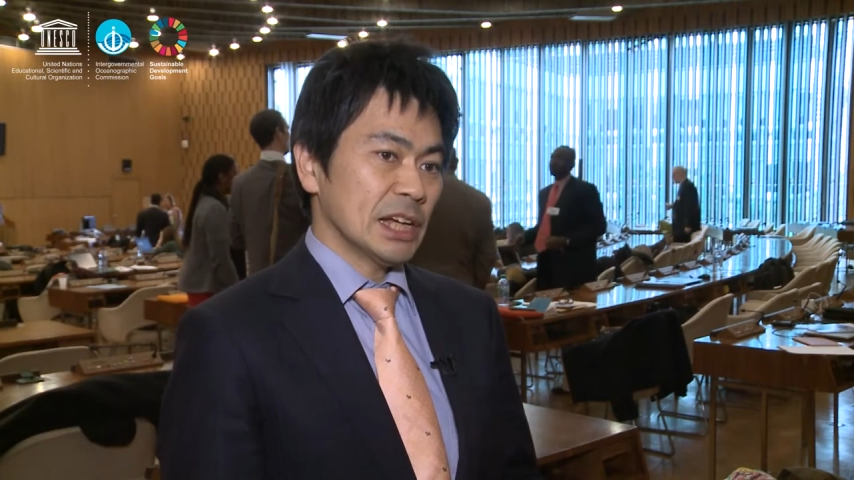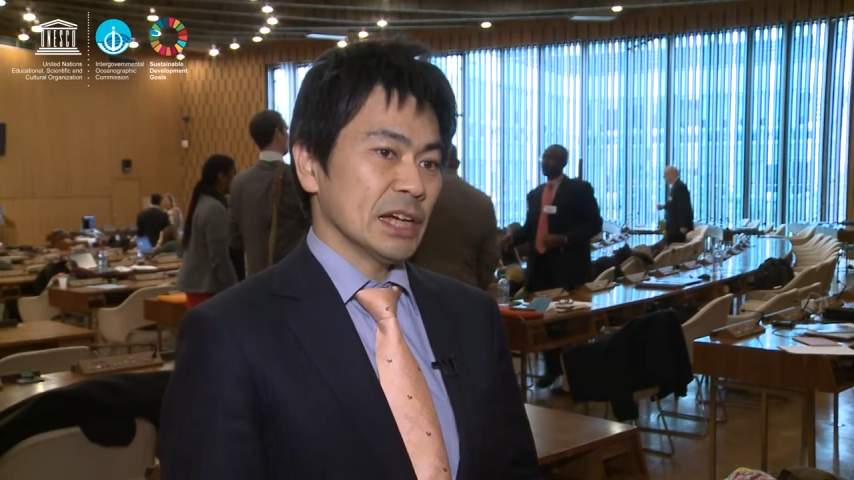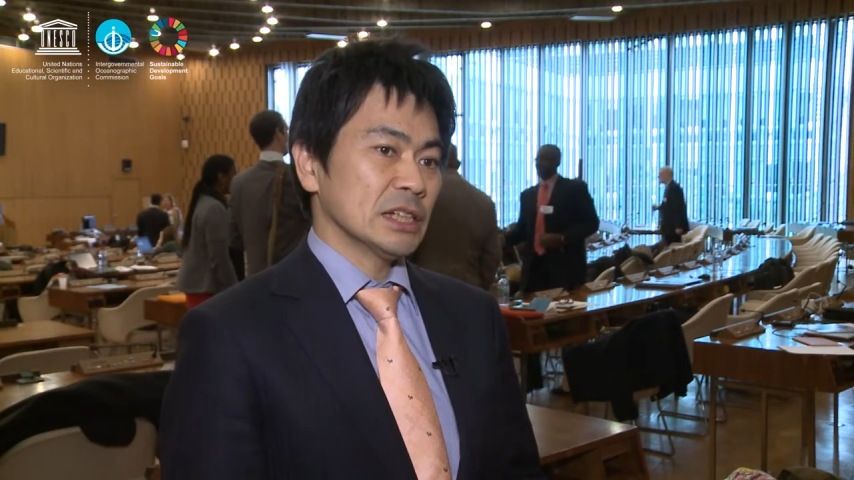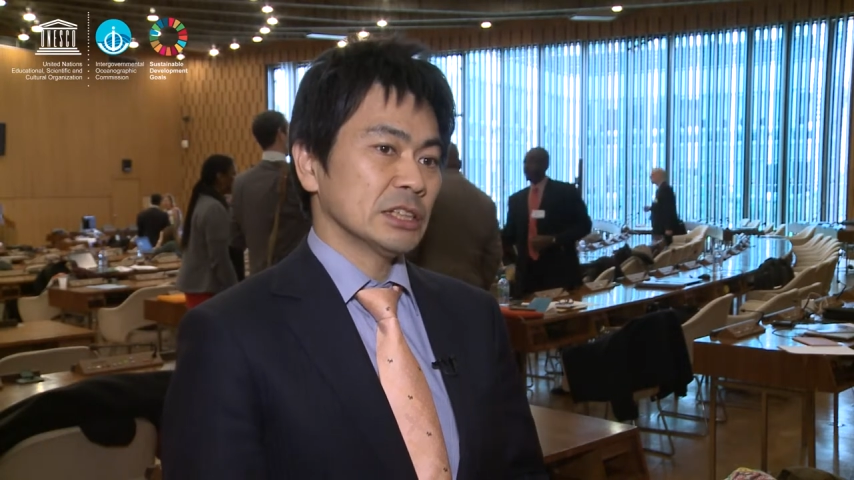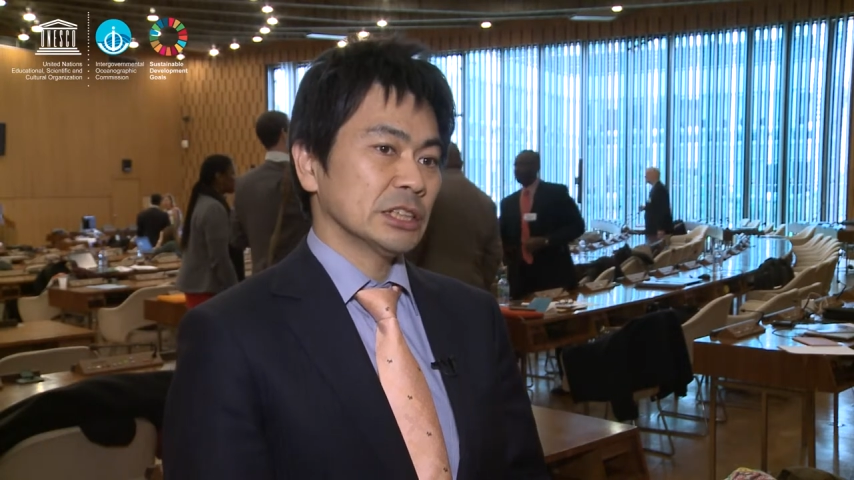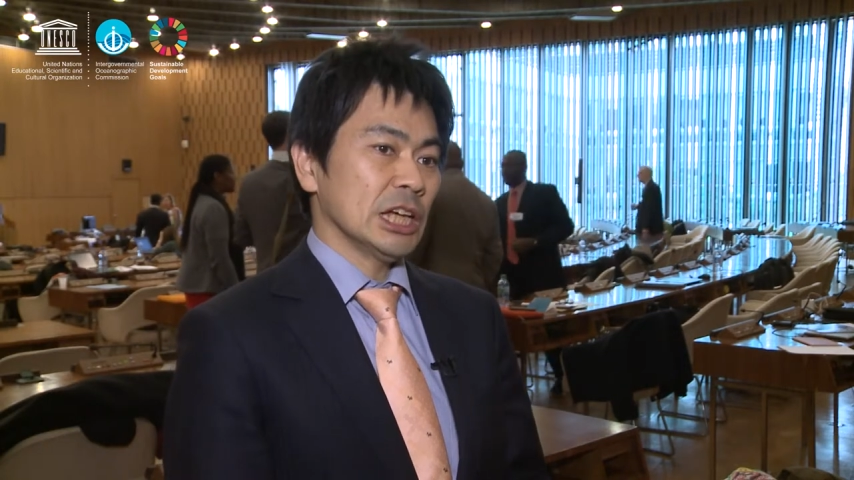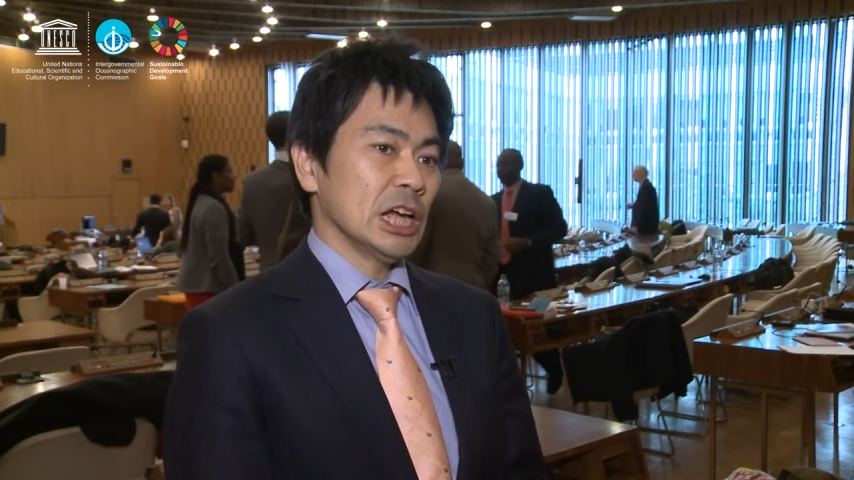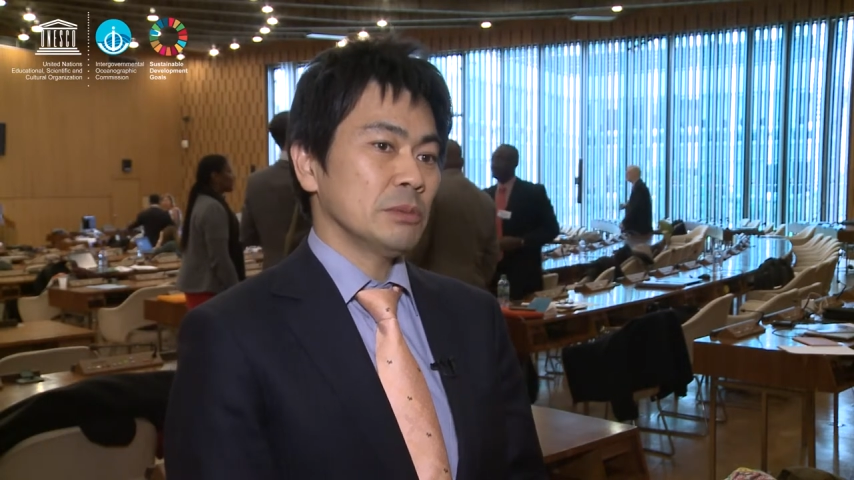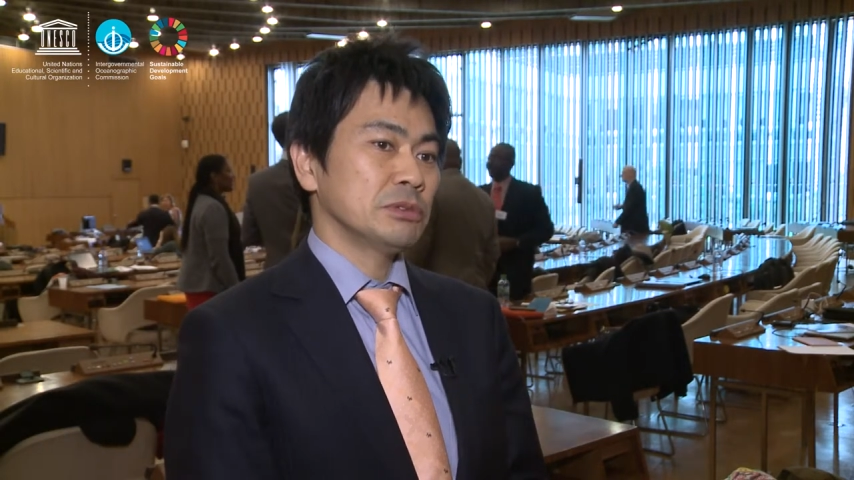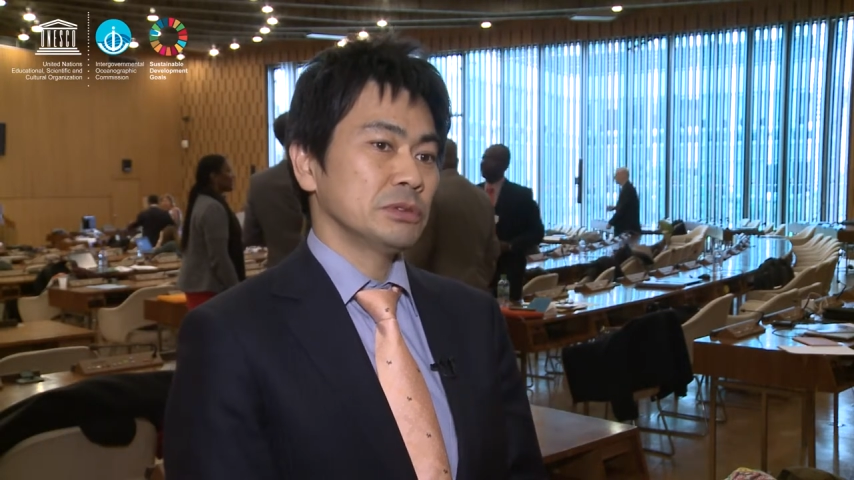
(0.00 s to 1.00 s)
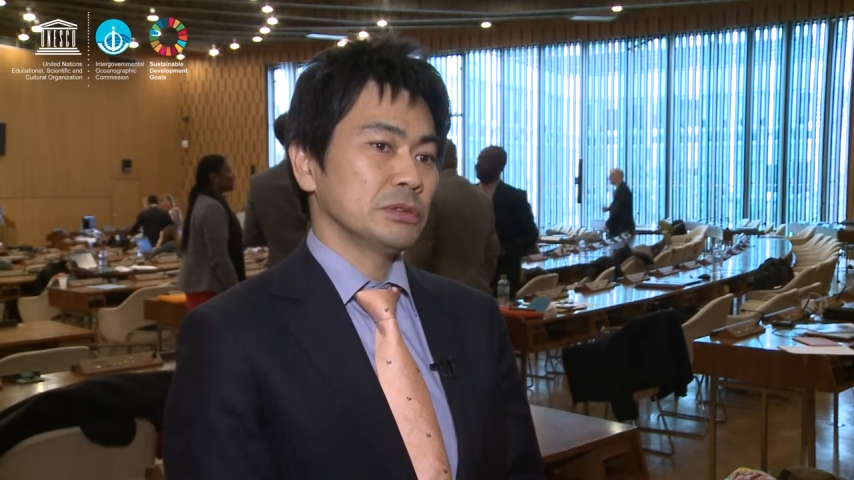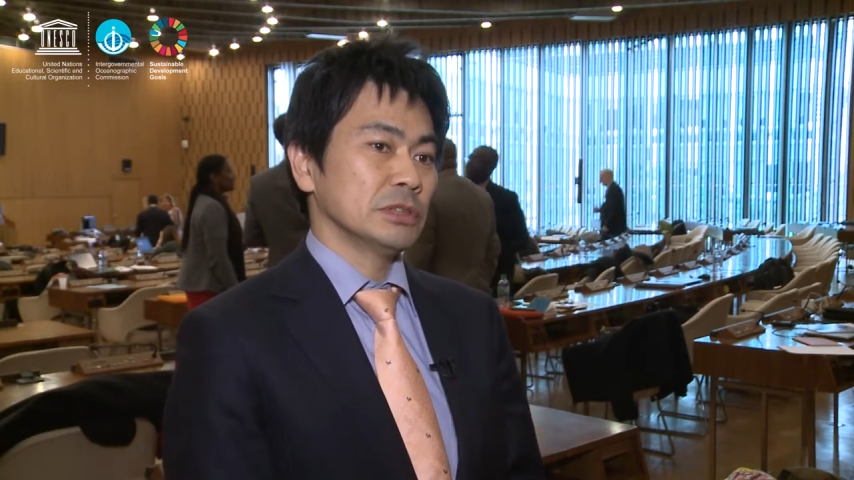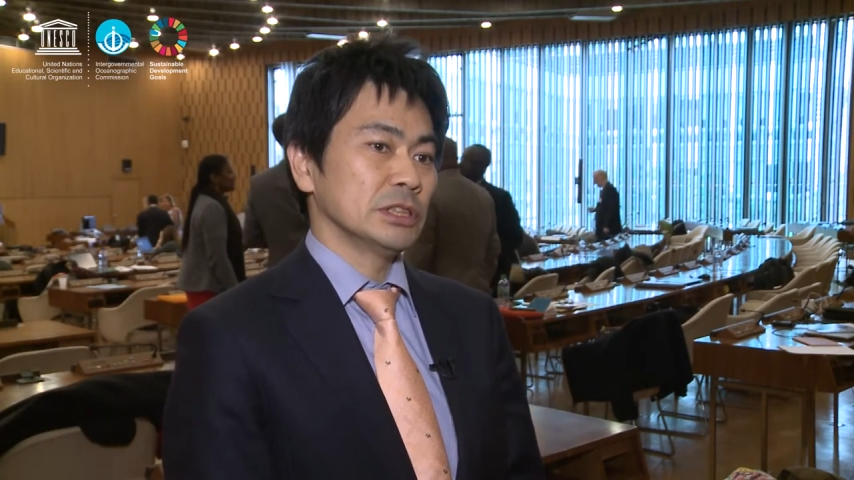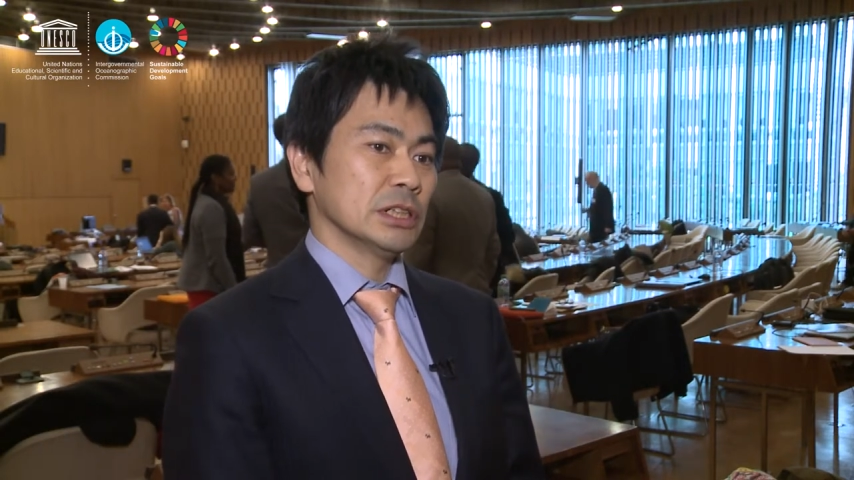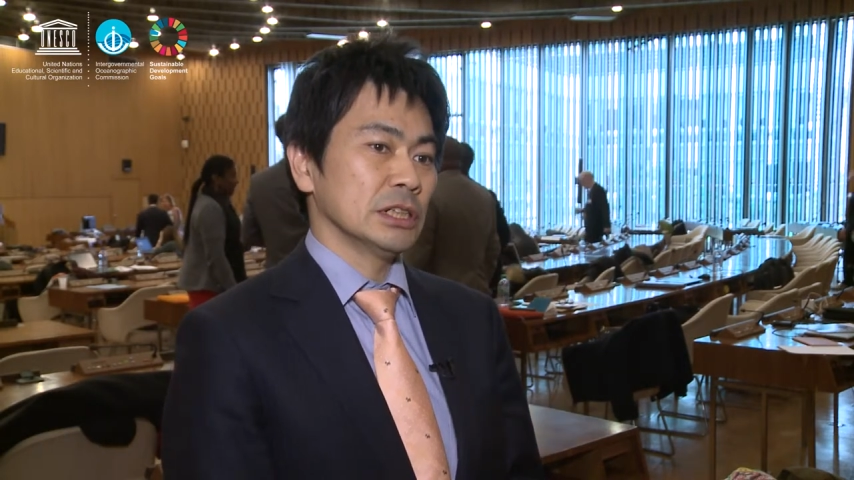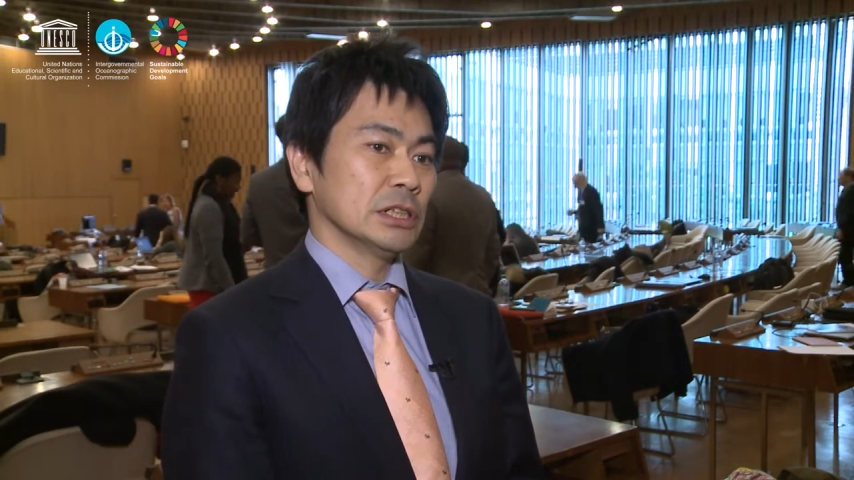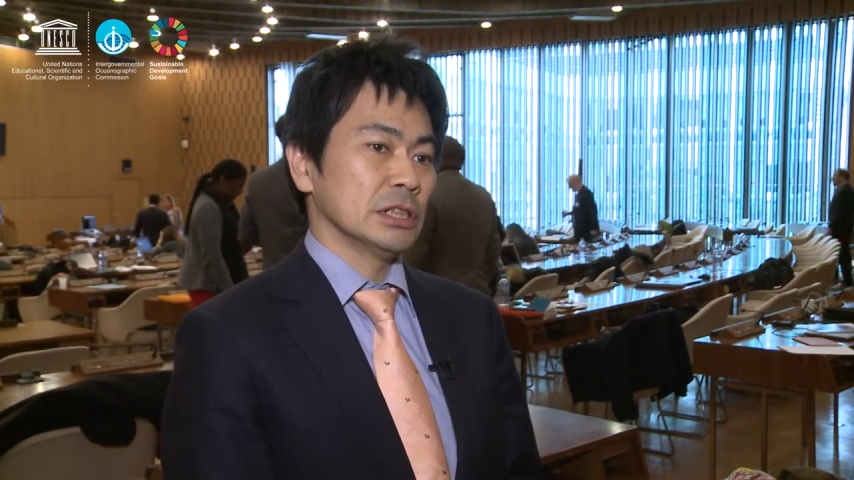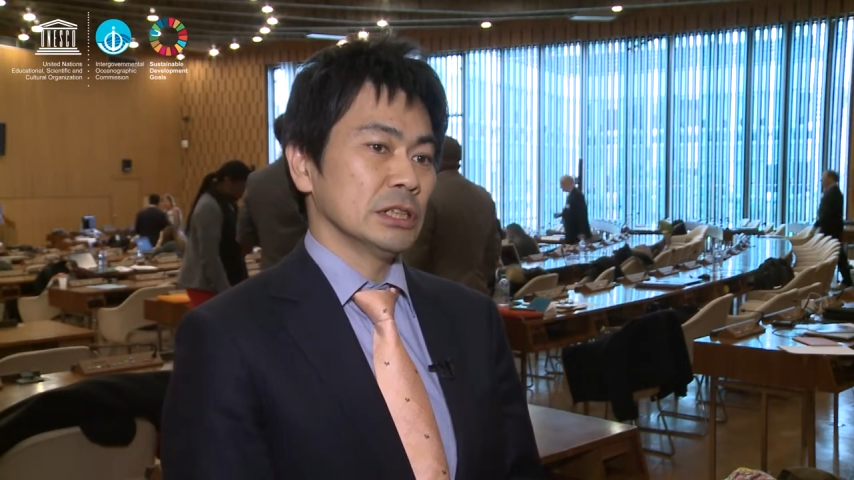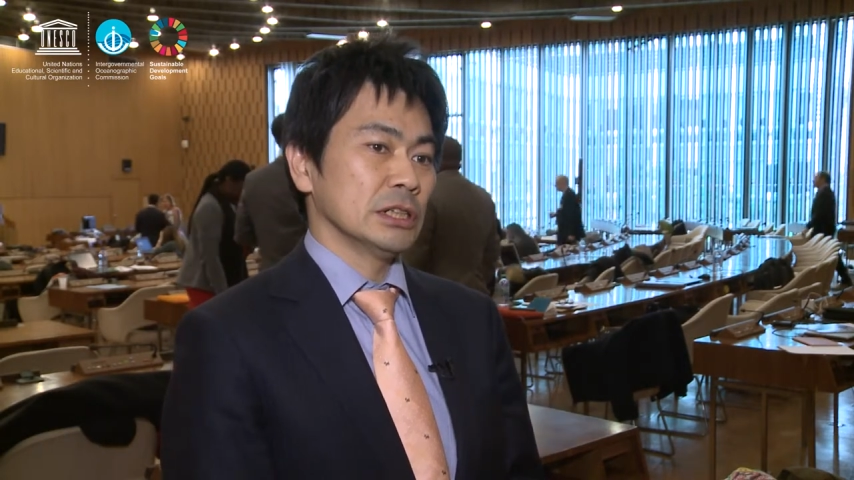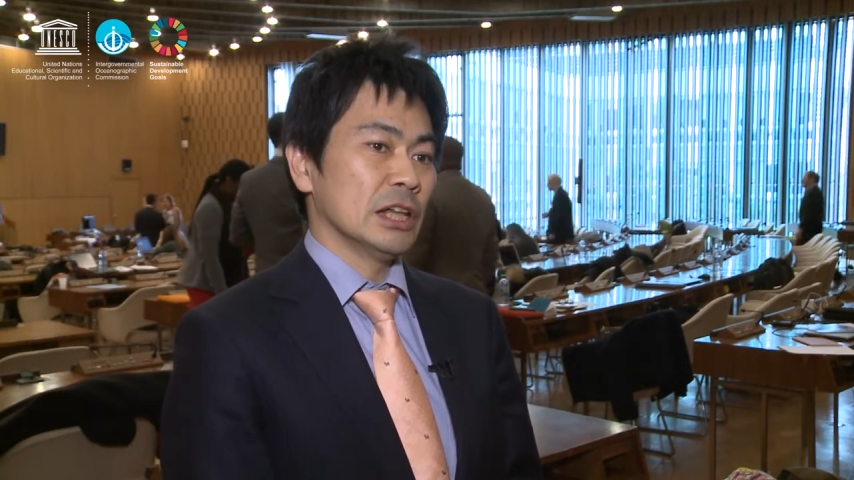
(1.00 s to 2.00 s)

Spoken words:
can save the